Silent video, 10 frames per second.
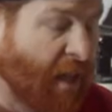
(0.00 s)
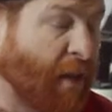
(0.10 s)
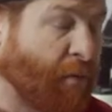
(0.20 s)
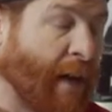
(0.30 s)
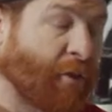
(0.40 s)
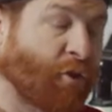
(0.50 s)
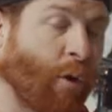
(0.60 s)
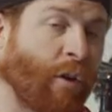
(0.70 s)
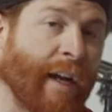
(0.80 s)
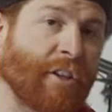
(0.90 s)
If you have a
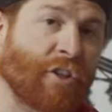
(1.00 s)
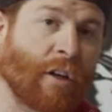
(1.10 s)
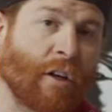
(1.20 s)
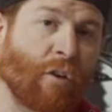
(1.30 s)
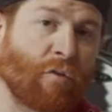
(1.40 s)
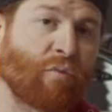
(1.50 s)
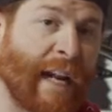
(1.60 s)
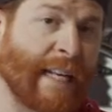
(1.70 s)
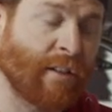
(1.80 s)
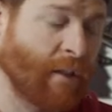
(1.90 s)
torque wrench,
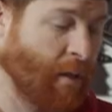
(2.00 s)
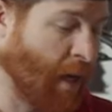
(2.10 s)
great.